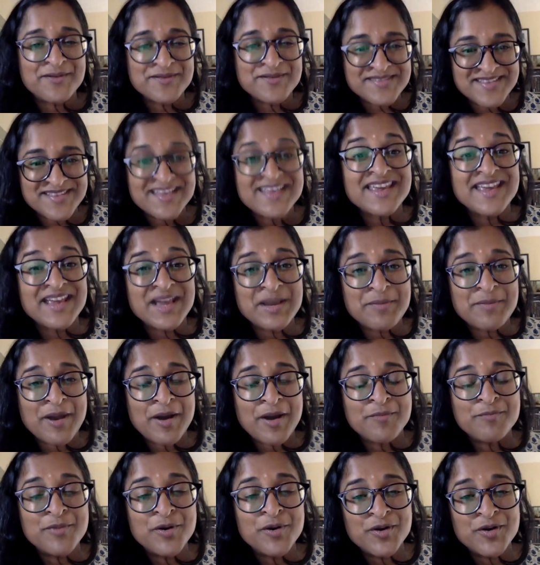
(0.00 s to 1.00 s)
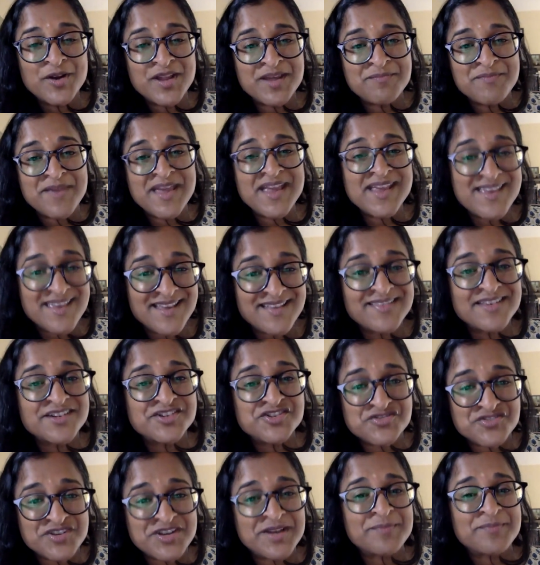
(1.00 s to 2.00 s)
And I was thinking about Modi
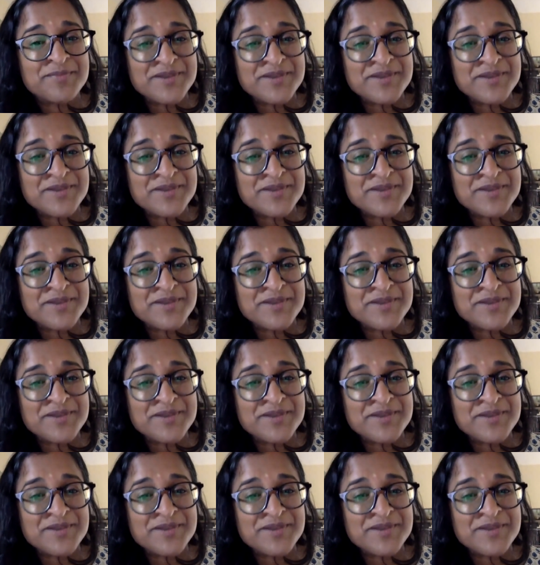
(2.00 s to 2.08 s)
making the